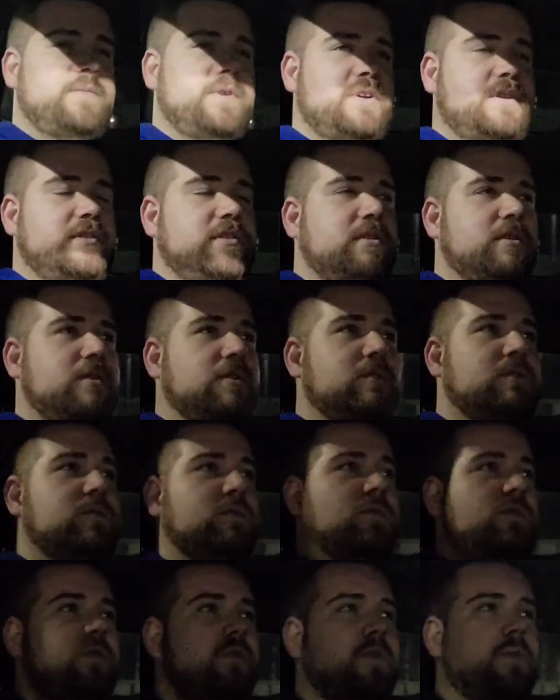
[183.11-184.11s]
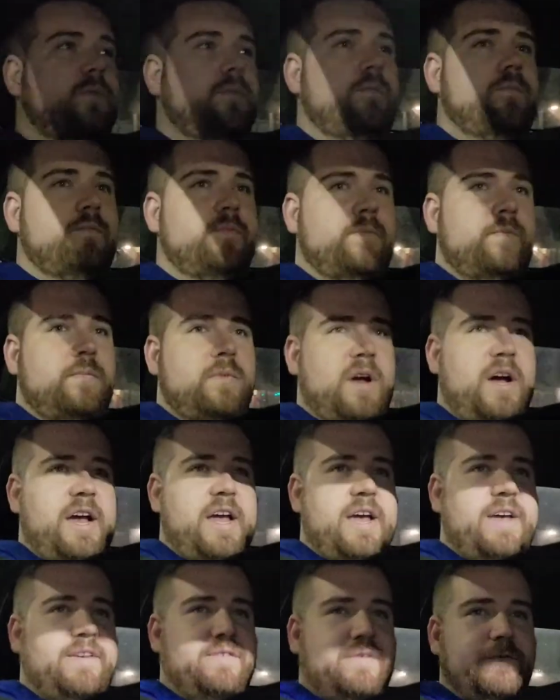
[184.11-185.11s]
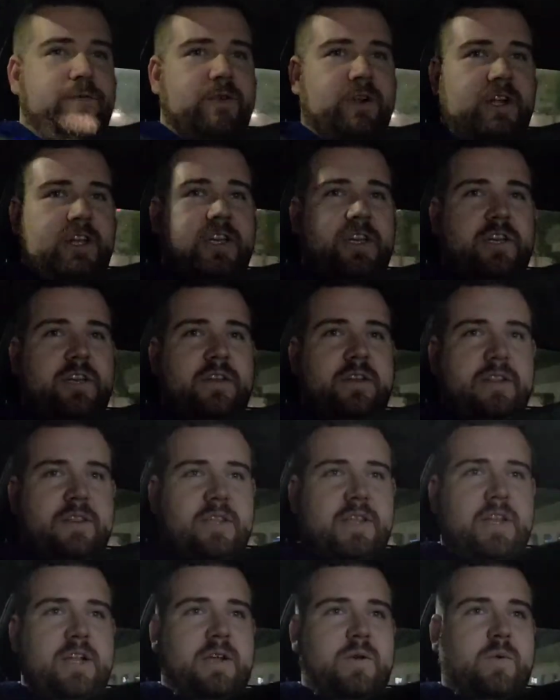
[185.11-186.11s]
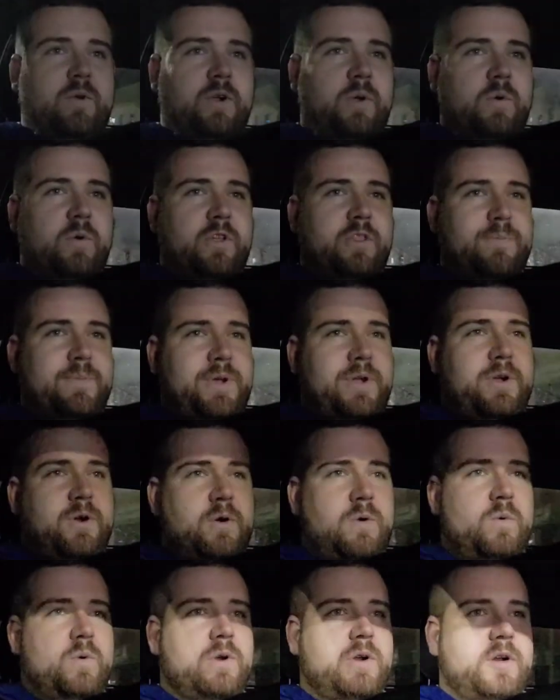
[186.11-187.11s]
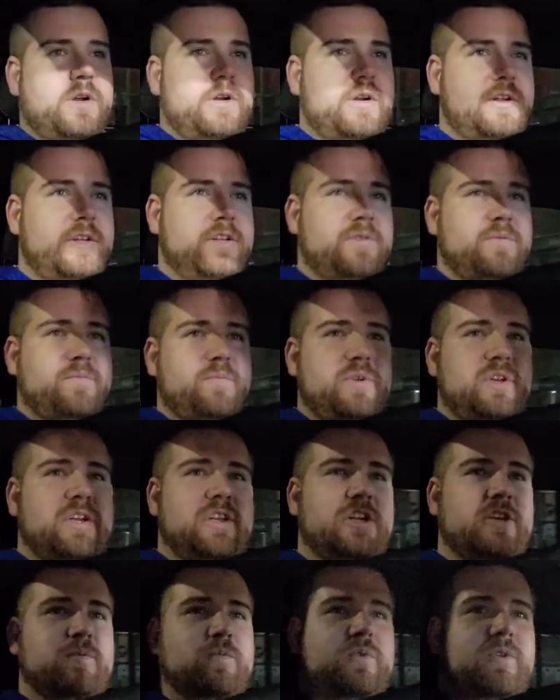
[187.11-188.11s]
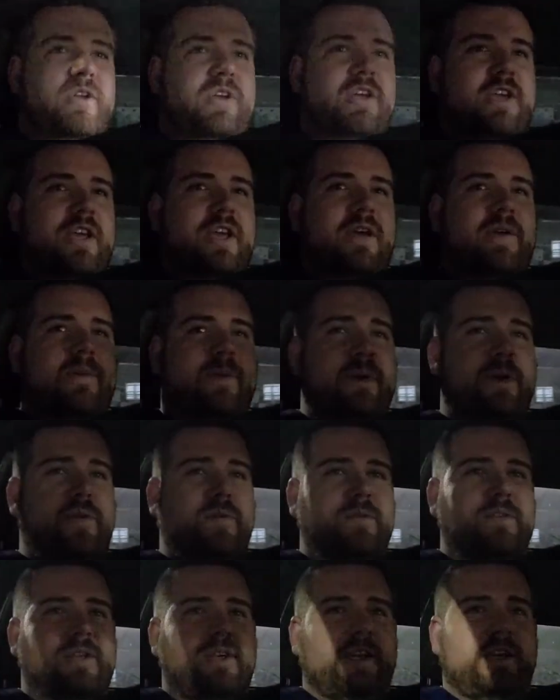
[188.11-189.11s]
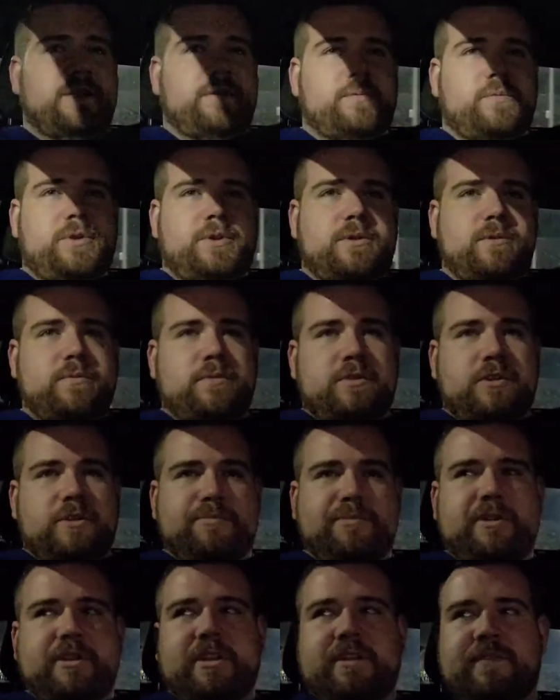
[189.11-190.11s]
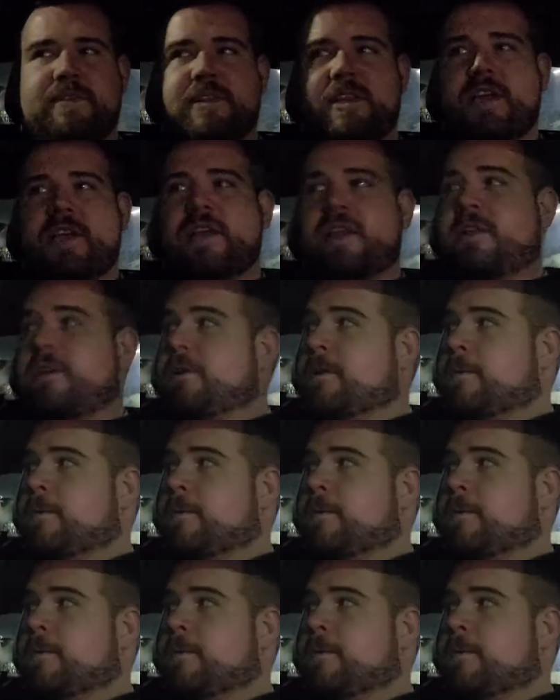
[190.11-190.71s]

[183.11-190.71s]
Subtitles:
And so I have a friend that I work with, my coworker, and me and him were like, yeah, we don't take it. We don't really believe in that.